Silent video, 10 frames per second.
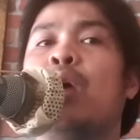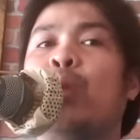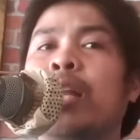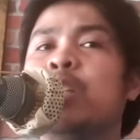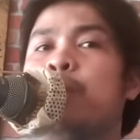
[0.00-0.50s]

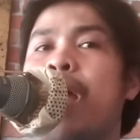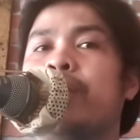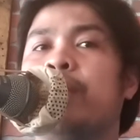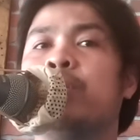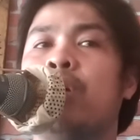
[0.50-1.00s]
will
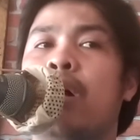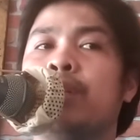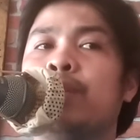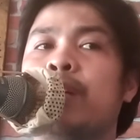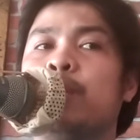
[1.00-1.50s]
inspire them to
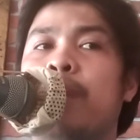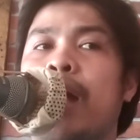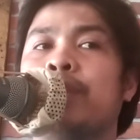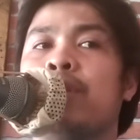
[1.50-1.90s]
also aspire